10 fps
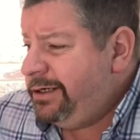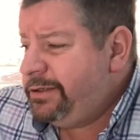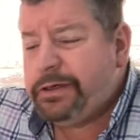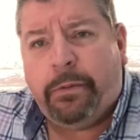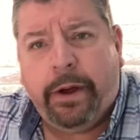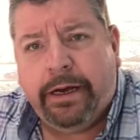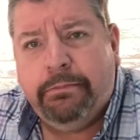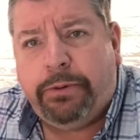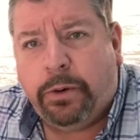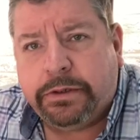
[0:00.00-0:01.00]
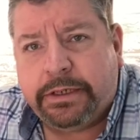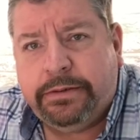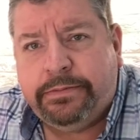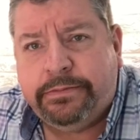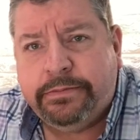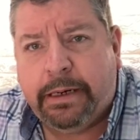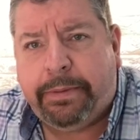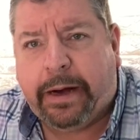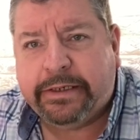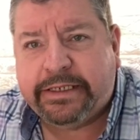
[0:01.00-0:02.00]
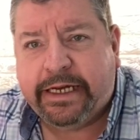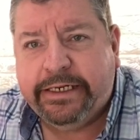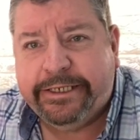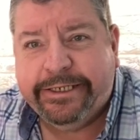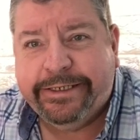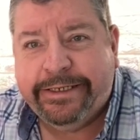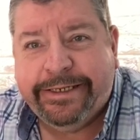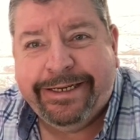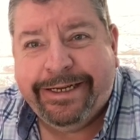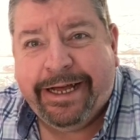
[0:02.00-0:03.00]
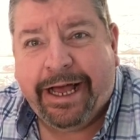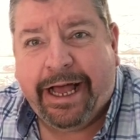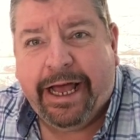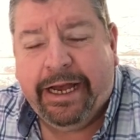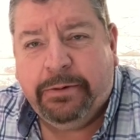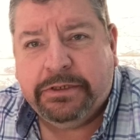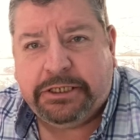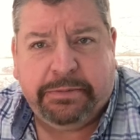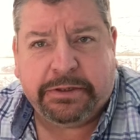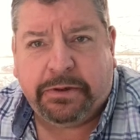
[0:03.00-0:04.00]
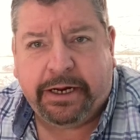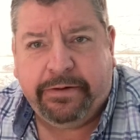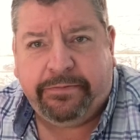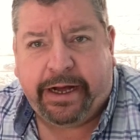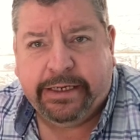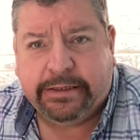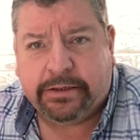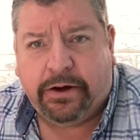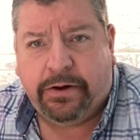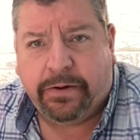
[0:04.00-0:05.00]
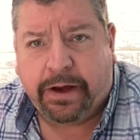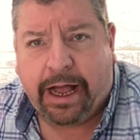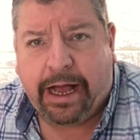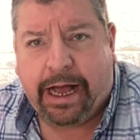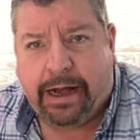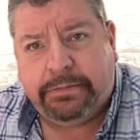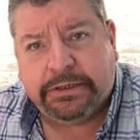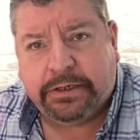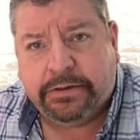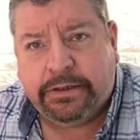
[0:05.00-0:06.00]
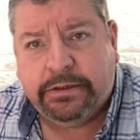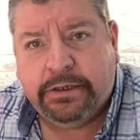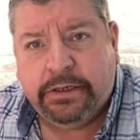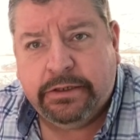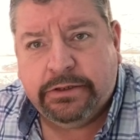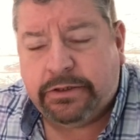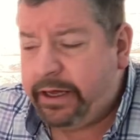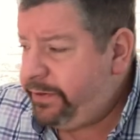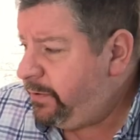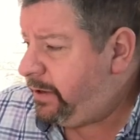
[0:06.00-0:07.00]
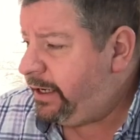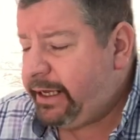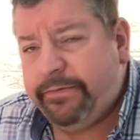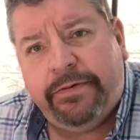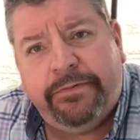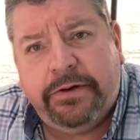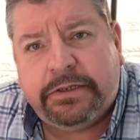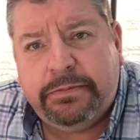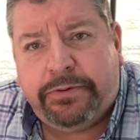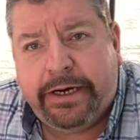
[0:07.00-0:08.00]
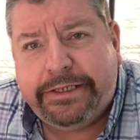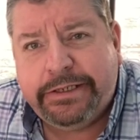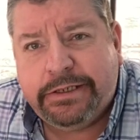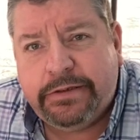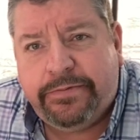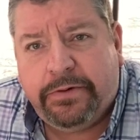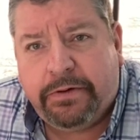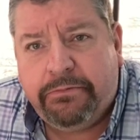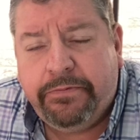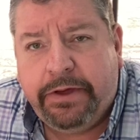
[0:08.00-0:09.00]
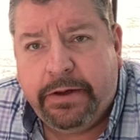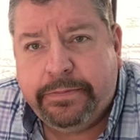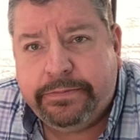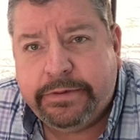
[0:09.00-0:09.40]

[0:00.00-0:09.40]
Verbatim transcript: So I went and bought a power station and it was the cheapest one I could find on Amazon. So I thought I'd give first impressions and a full on review.